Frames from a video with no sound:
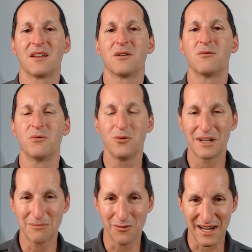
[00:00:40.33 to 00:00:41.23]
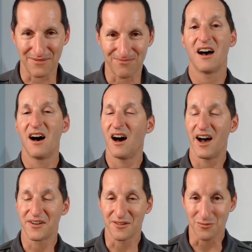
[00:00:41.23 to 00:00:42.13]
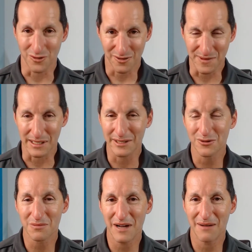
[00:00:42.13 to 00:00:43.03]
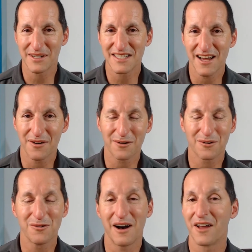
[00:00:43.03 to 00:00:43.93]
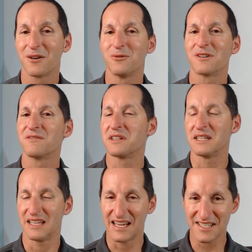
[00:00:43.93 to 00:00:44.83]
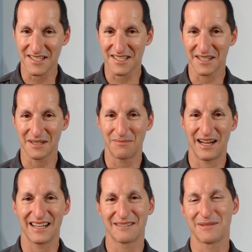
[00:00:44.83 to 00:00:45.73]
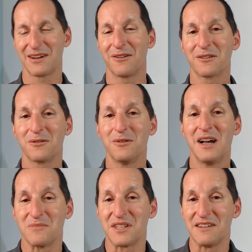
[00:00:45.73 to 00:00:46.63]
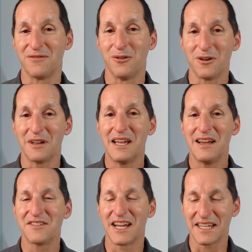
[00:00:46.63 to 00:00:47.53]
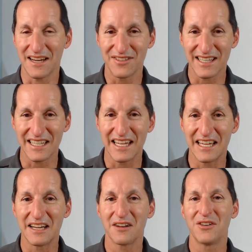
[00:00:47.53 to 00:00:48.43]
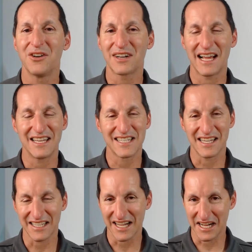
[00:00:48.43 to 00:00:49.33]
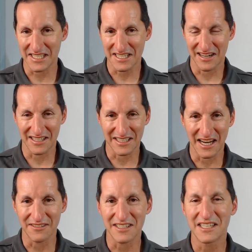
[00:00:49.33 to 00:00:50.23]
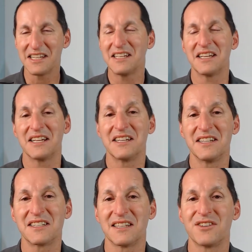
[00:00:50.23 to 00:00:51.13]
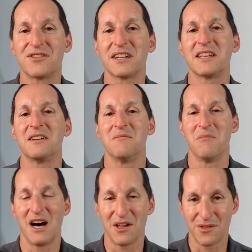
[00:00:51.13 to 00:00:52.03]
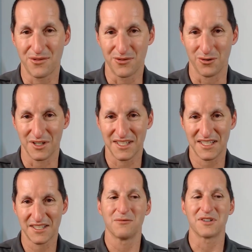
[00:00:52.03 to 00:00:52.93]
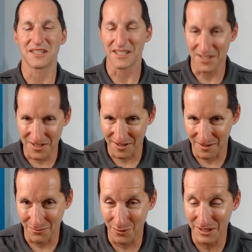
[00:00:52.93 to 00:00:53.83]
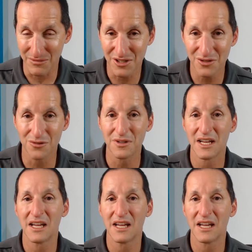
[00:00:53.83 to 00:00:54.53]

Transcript: rule number one, I don't work for the legal department inside Oracle. I don't work for the licensing department Oracle. Therefore, take everything here not as a cast iron guarantee. It is literally my thoughts, which leads to rule number two.